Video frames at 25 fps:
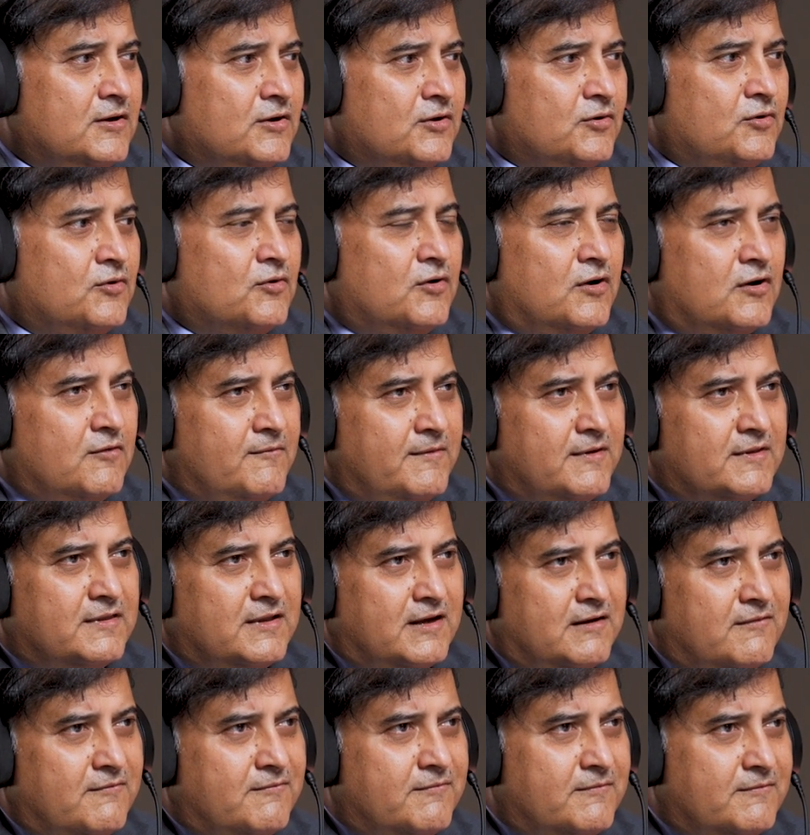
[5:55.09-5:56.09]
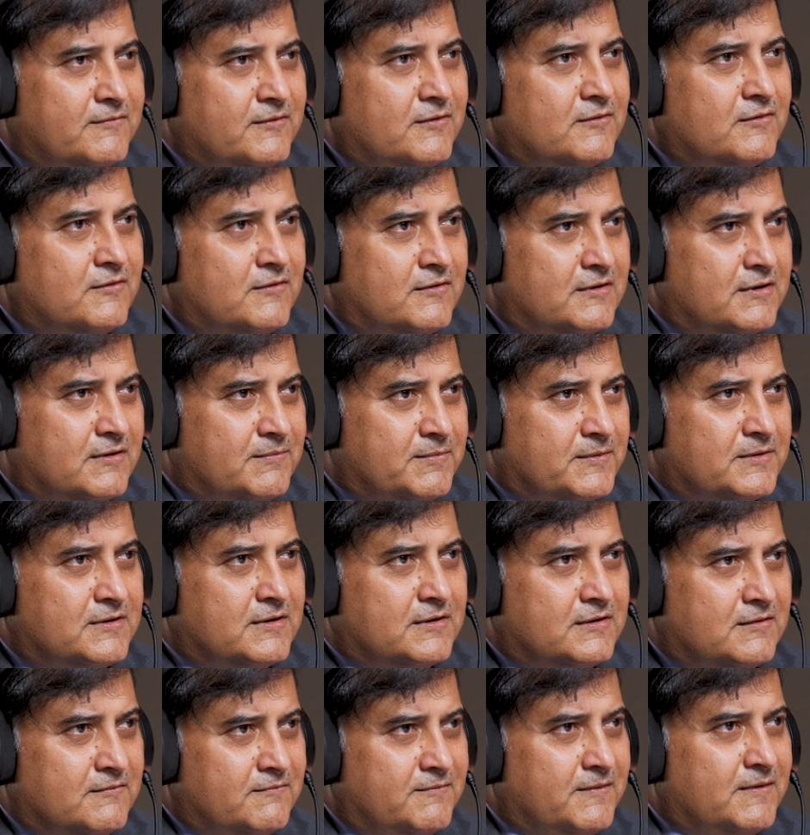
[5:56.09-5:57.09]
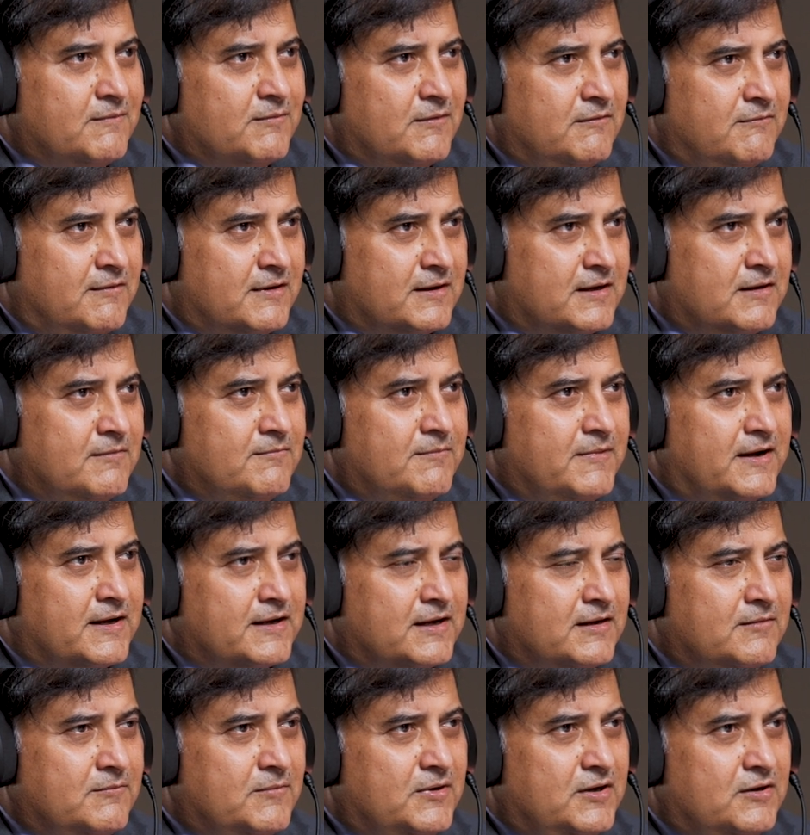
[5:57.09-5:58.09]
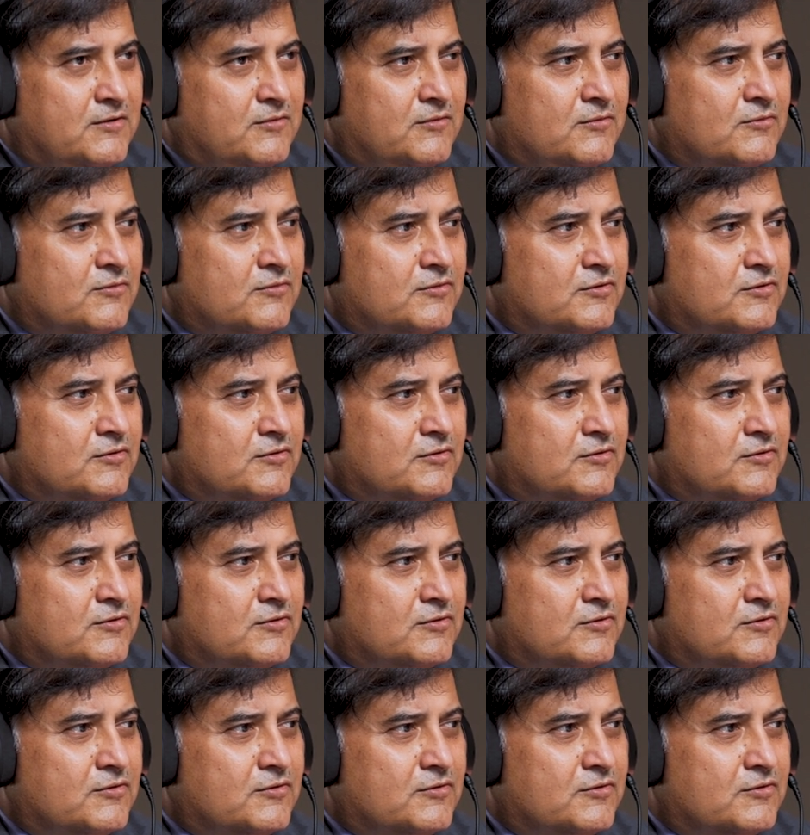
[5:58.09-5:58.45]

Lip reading: you always have, repetitive people will come back and meet you.